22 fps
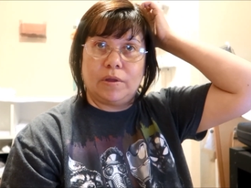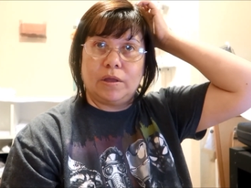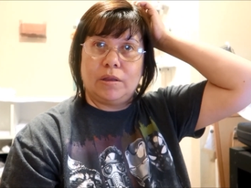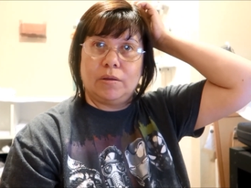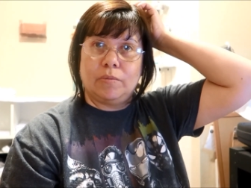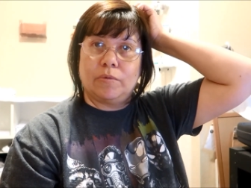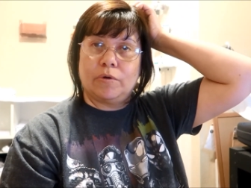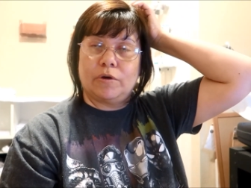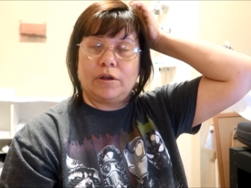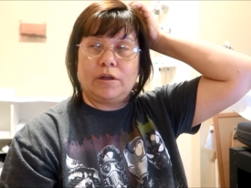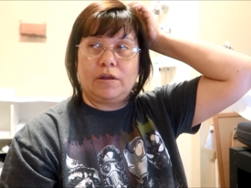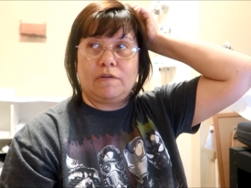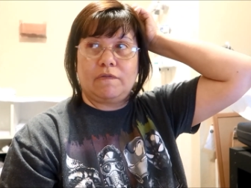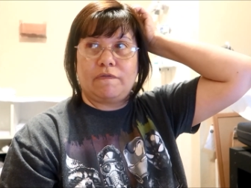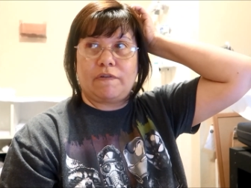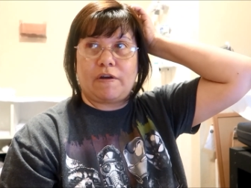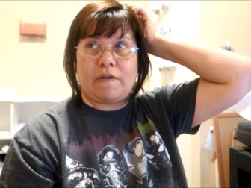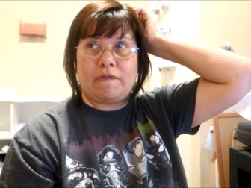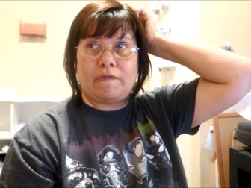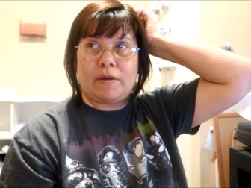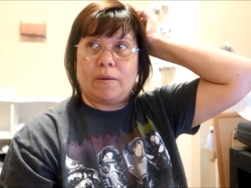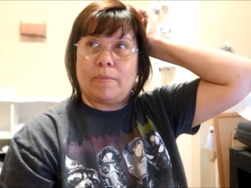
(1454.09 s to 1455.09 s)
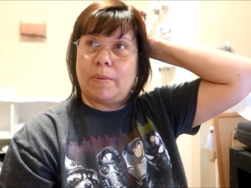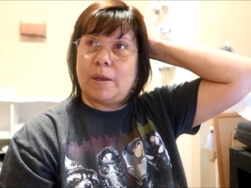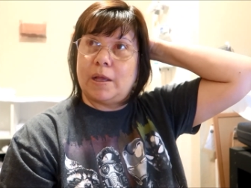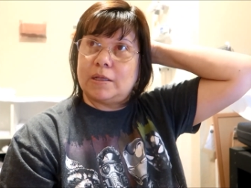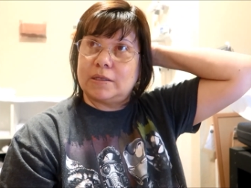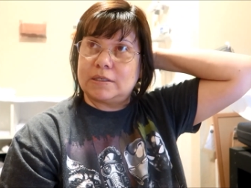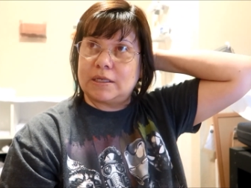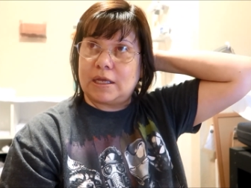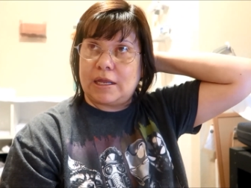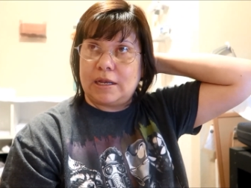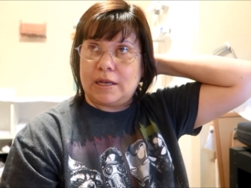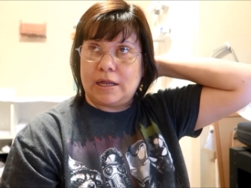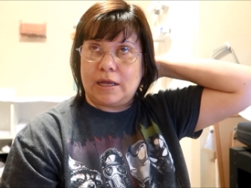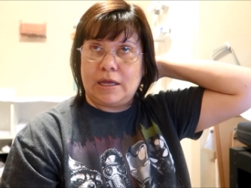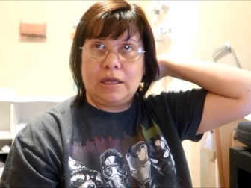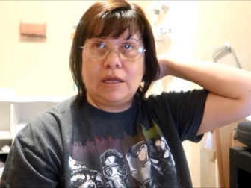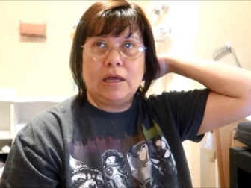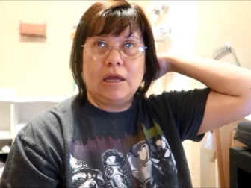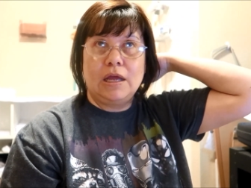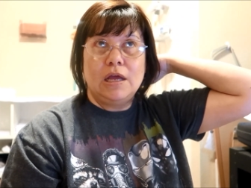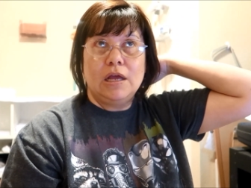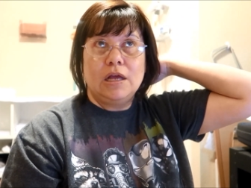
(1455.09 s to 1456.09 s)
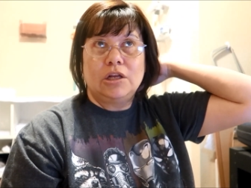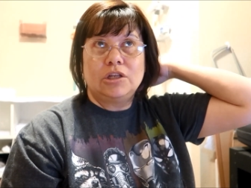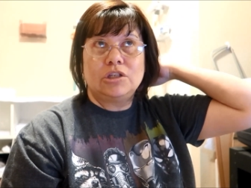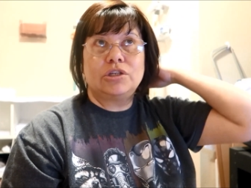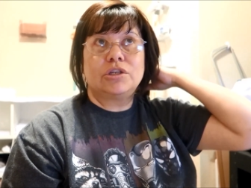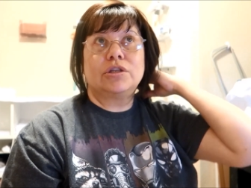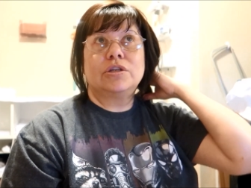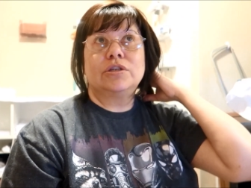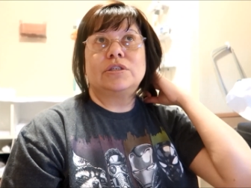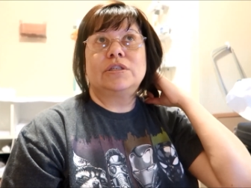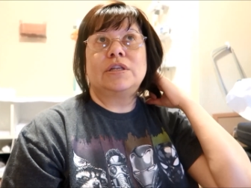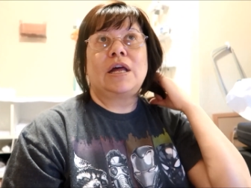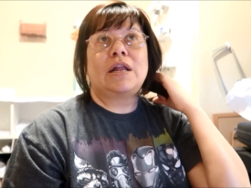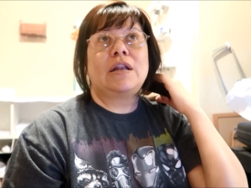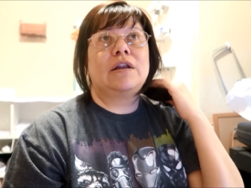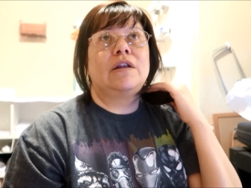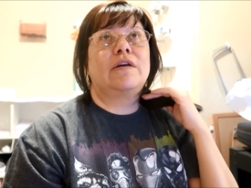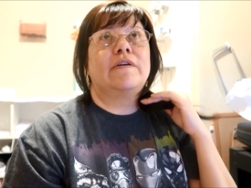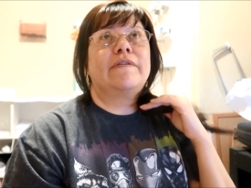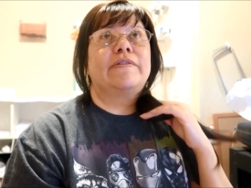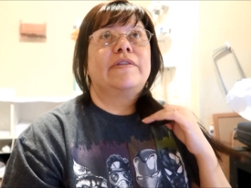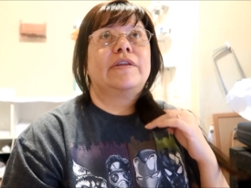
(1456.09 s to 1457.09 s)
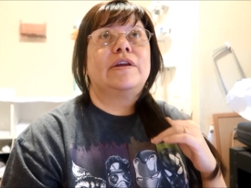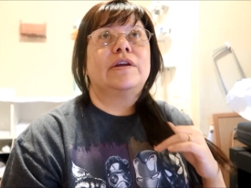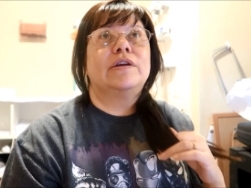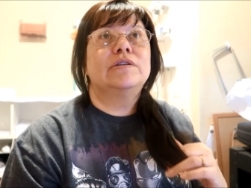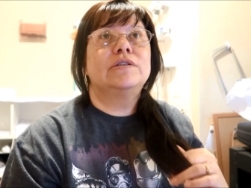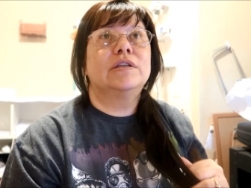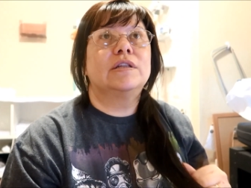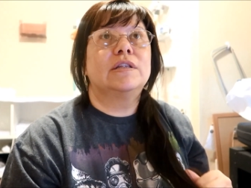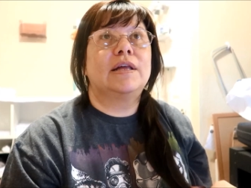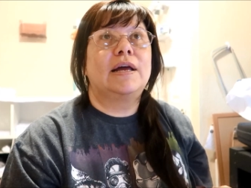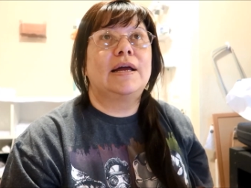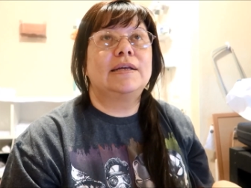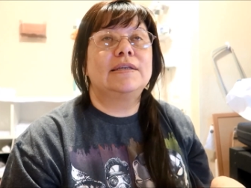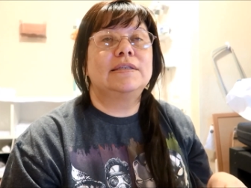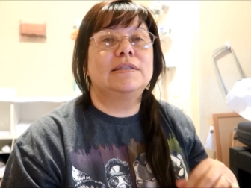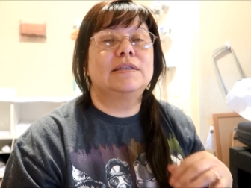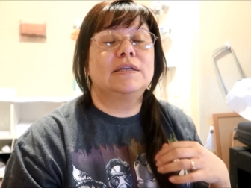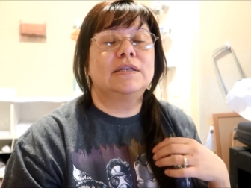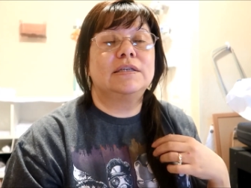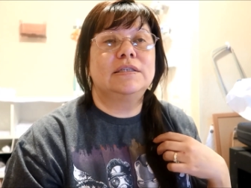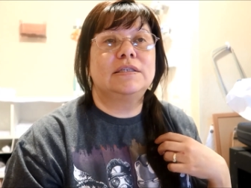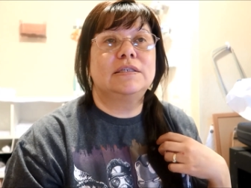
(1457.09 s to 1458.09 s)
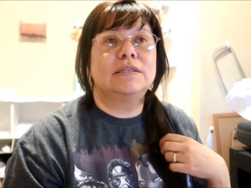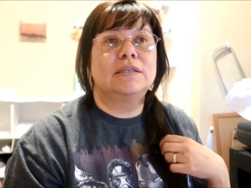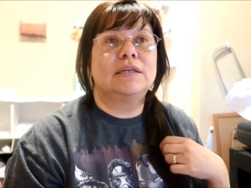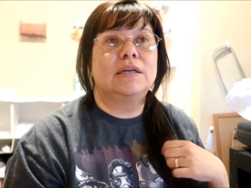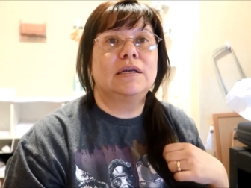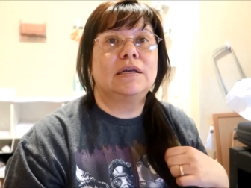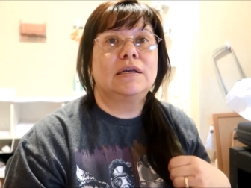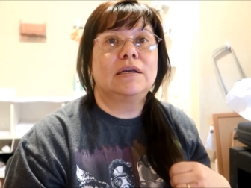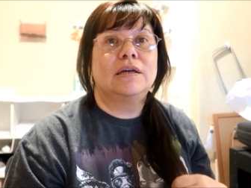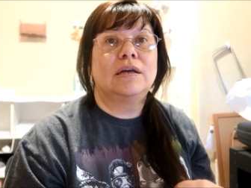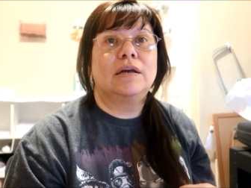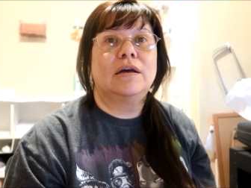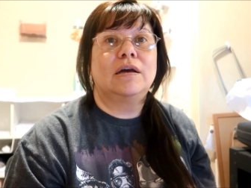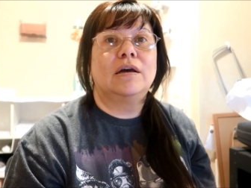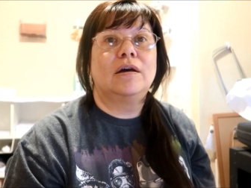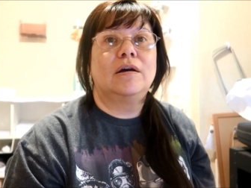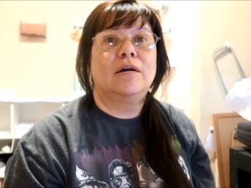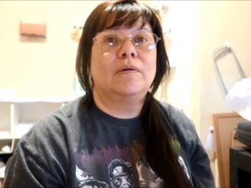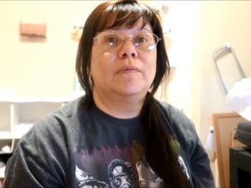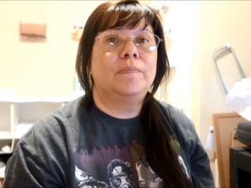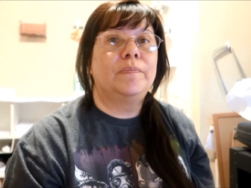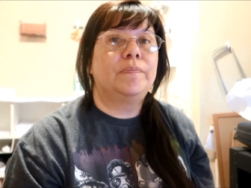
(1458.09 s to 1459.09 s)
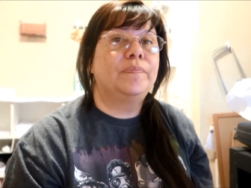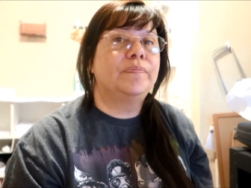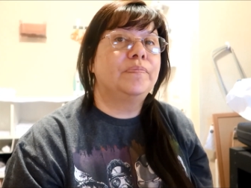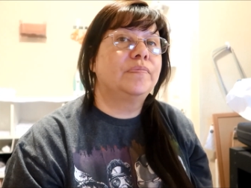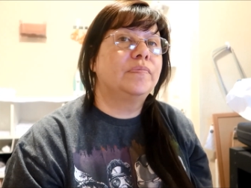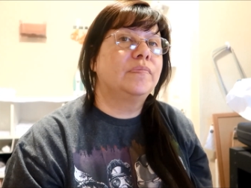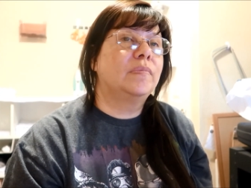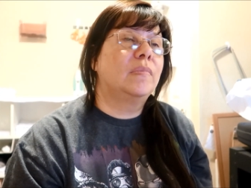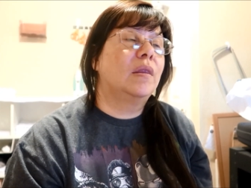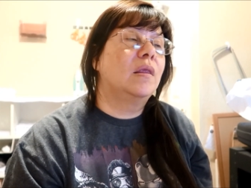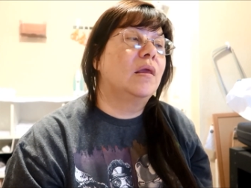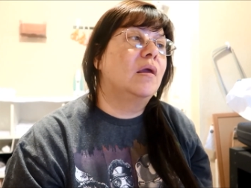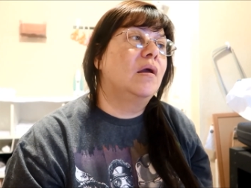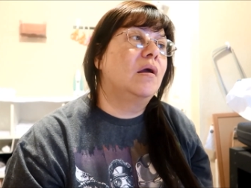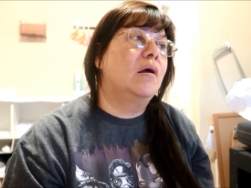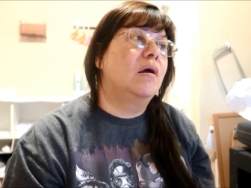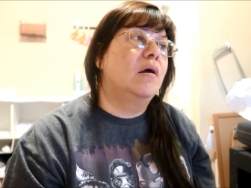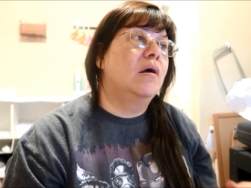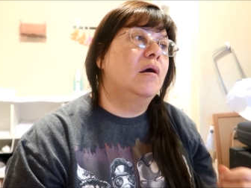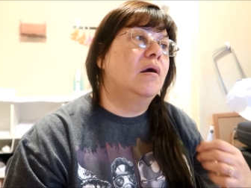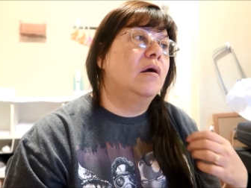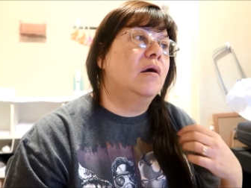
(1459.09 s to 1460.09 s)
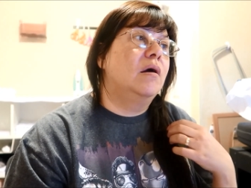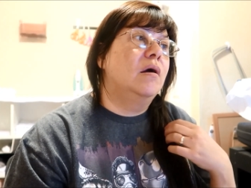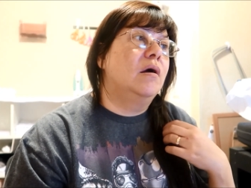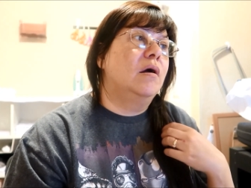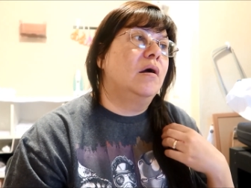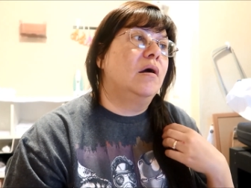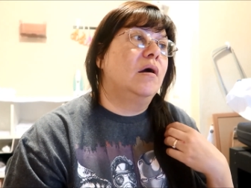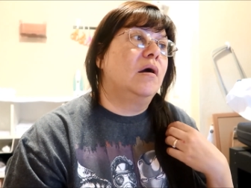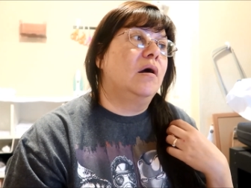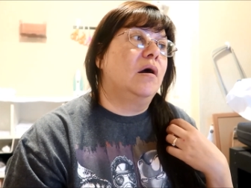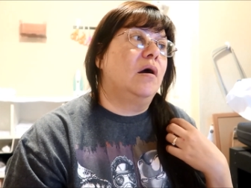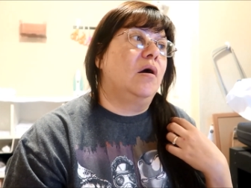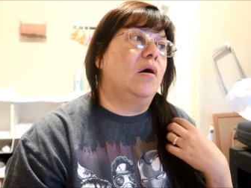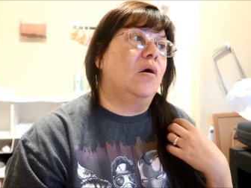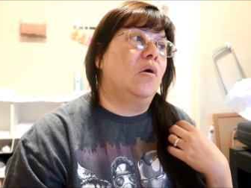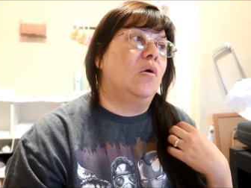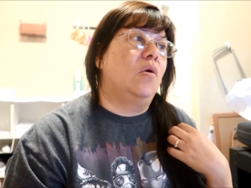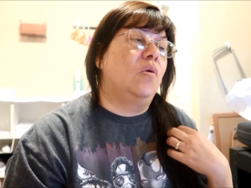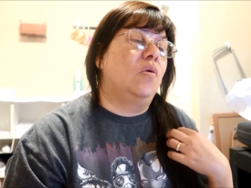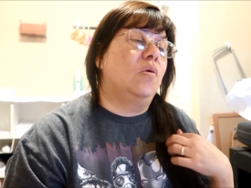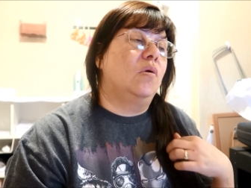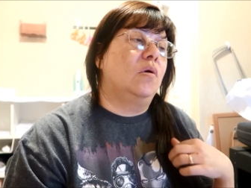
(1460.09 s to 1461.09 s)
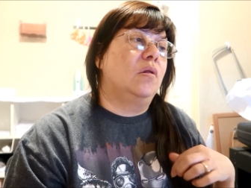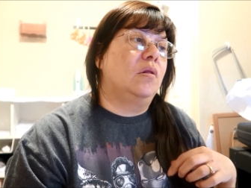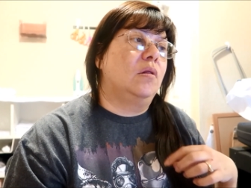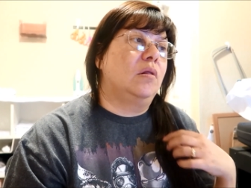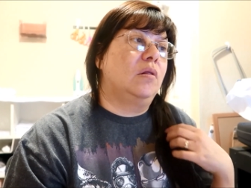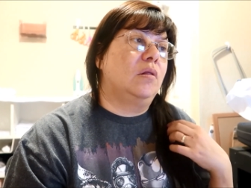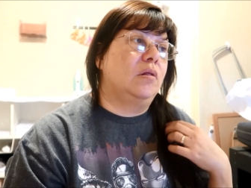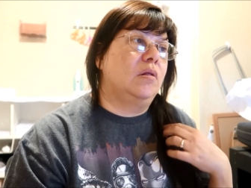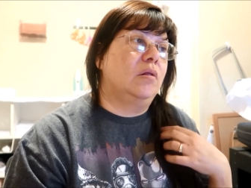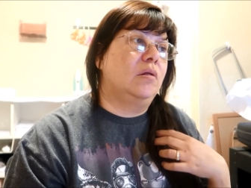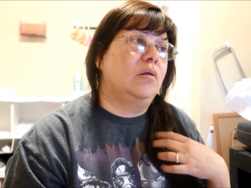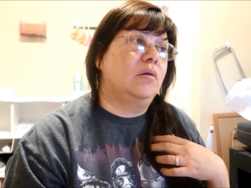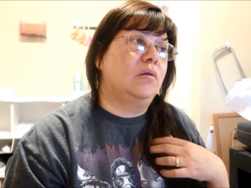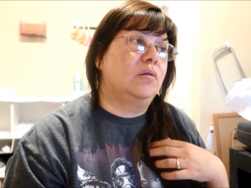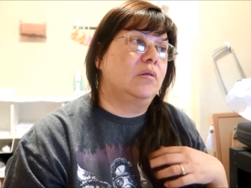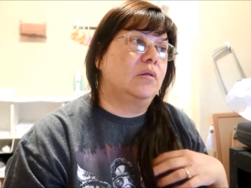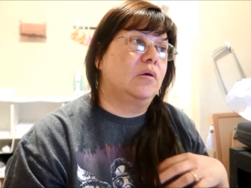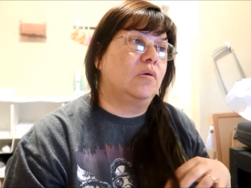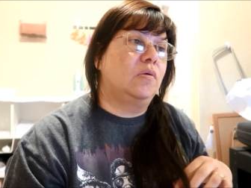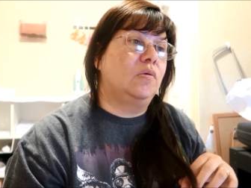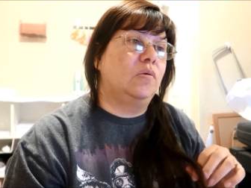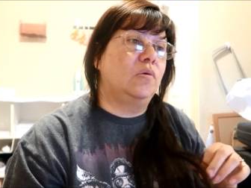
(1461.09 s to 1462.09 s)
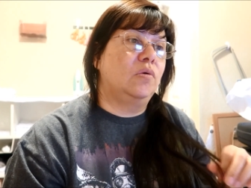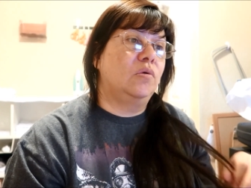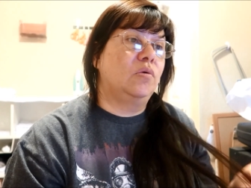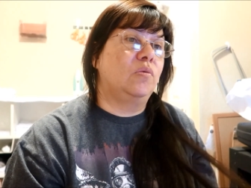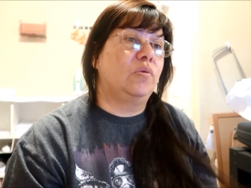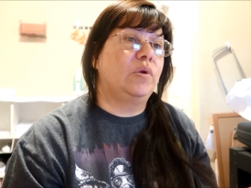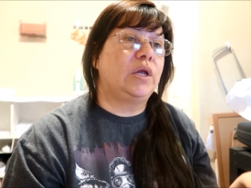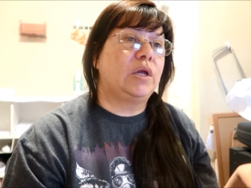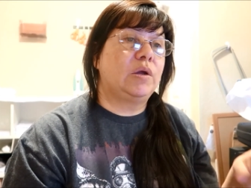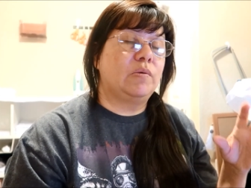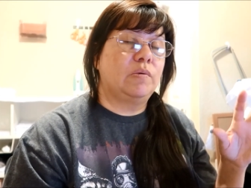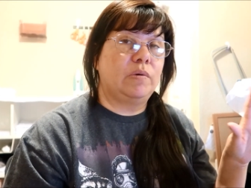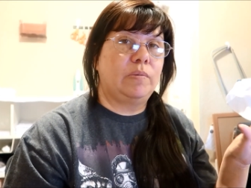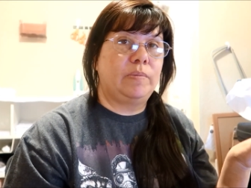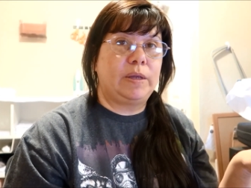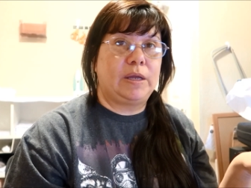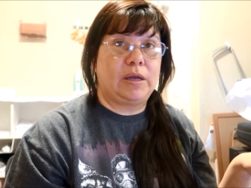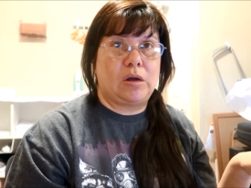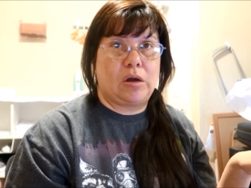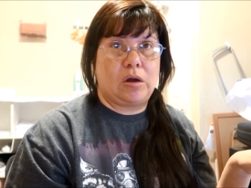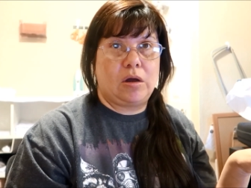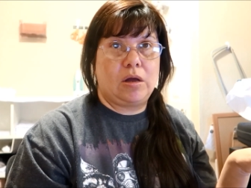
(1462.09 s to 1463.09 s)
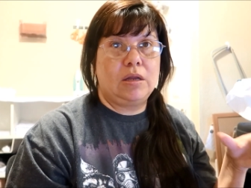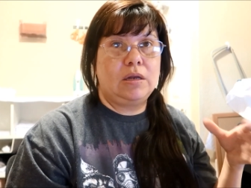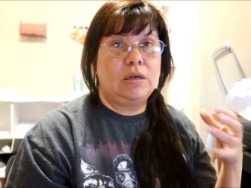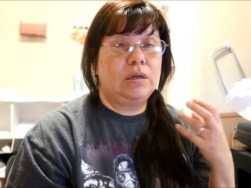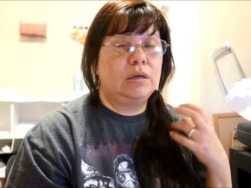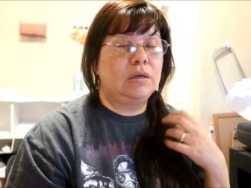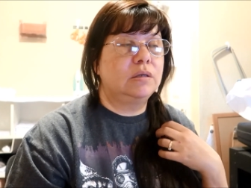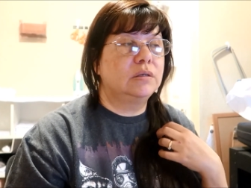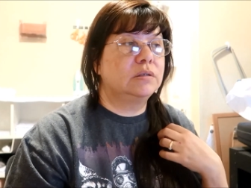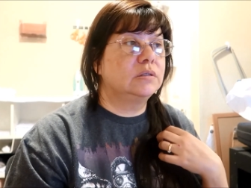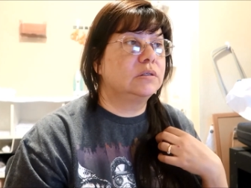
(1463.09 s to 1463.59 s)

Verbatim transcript: in the morning and 5 mLs at night, so there's not enough there to last us the whole week will be gone.